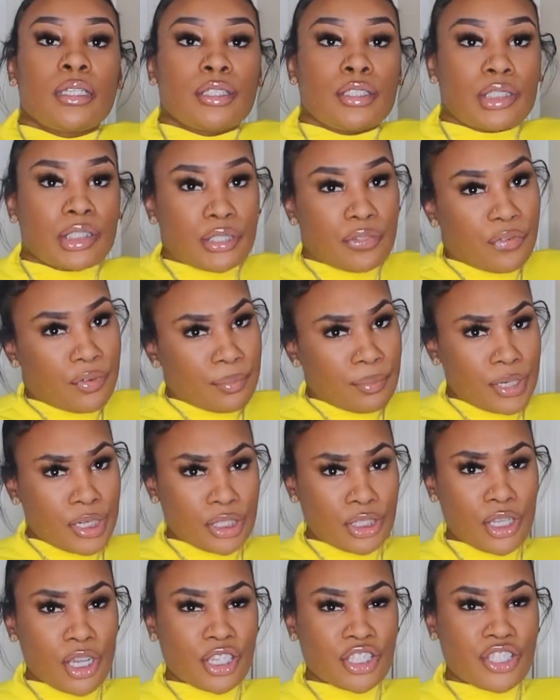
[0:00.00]
Just for me to
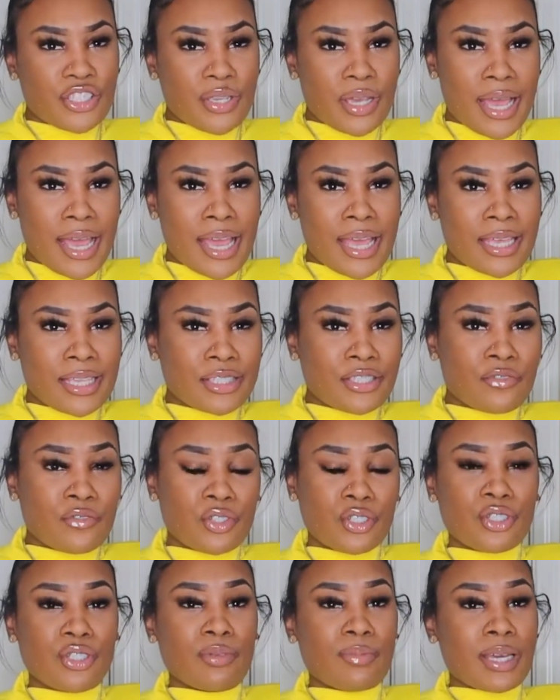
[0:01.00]
talk to you guys, if
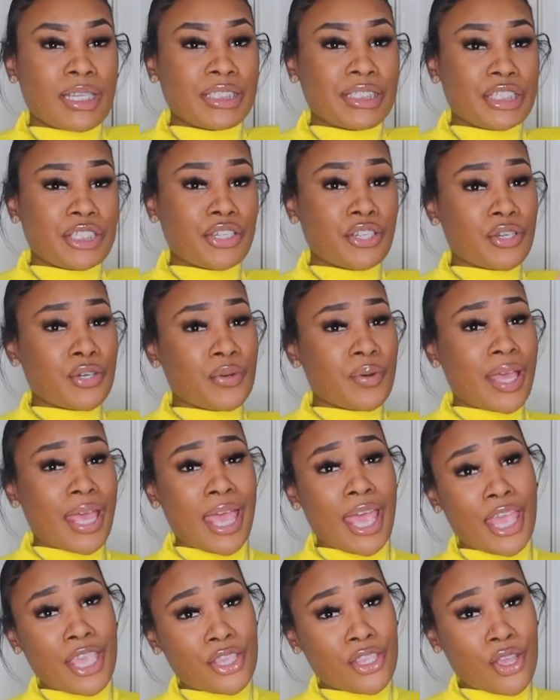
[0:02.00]
you're new to my channel,
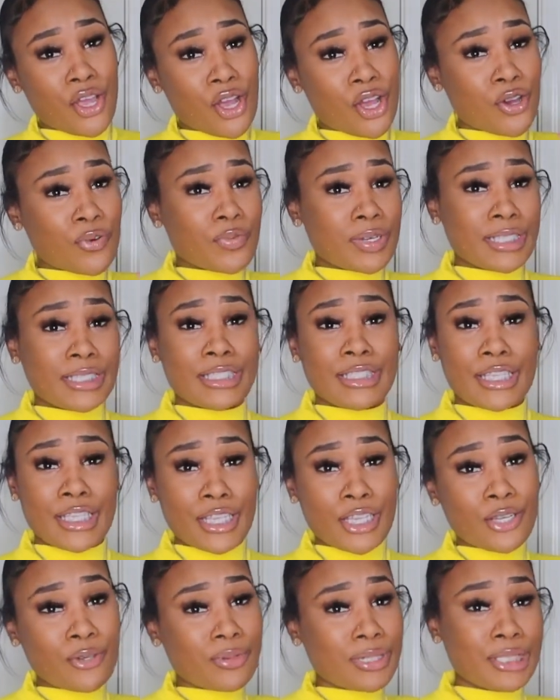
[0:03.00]
hey, y'all, what's
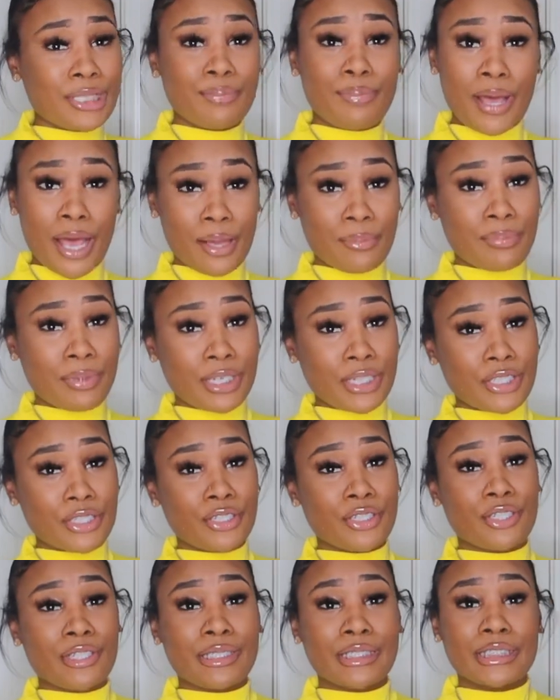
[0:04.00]
good? What's popping? It's
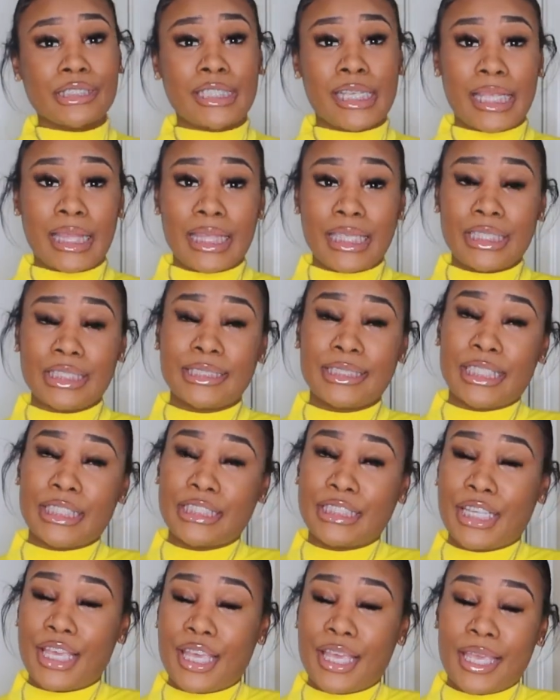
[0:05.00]
your girl, Shayla. Shay
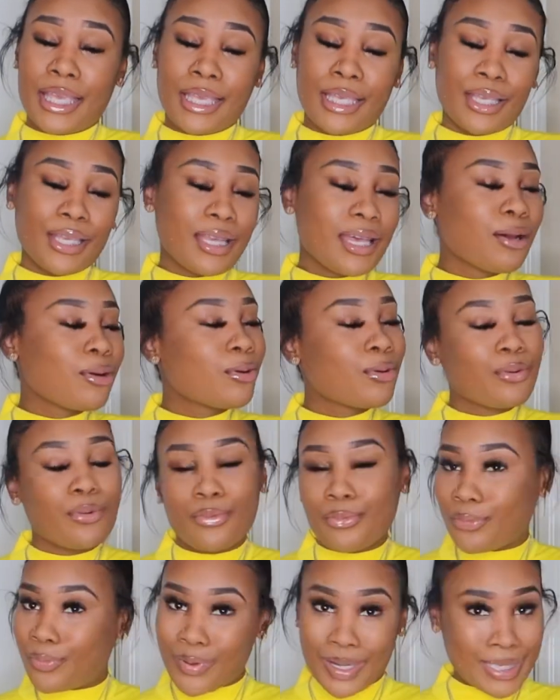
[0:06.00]
Shay.
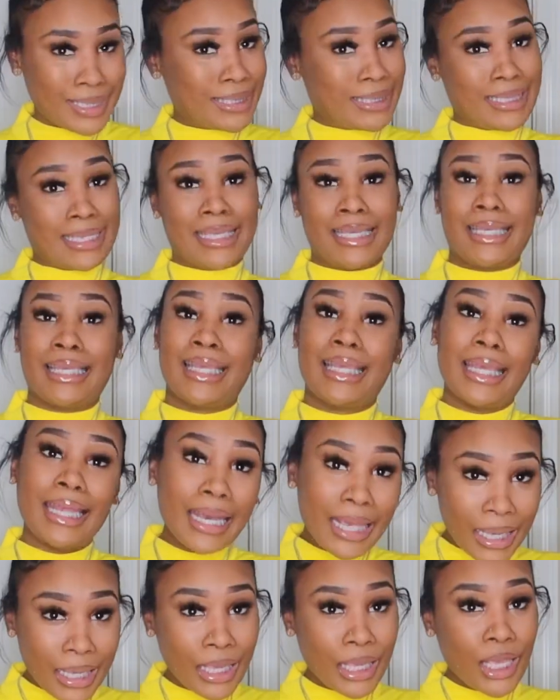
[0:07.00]
What's good?